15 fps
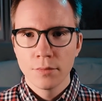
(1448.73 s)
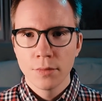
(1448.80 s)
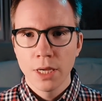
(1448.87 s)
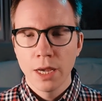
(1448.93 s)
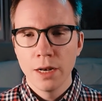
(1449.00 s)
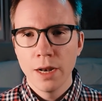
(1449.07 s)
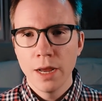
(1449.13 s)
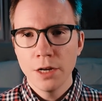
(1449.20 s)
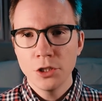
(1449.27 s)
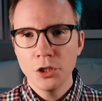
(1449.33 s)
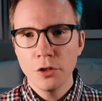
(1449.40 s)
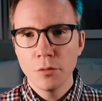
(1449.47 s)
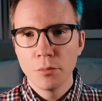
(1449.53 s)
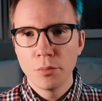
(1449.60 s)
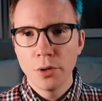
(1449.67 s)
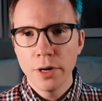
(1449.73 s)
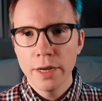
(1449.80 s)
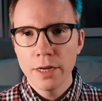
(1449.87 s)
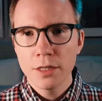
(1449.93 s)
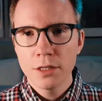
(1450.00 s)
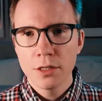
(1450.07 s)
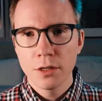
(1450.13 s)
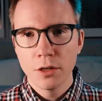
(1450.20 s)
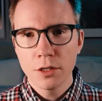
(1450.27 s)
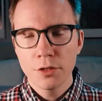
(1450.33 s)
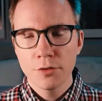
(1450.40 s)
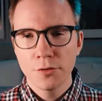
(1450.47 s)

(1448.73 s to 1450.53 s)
and natural breaks looks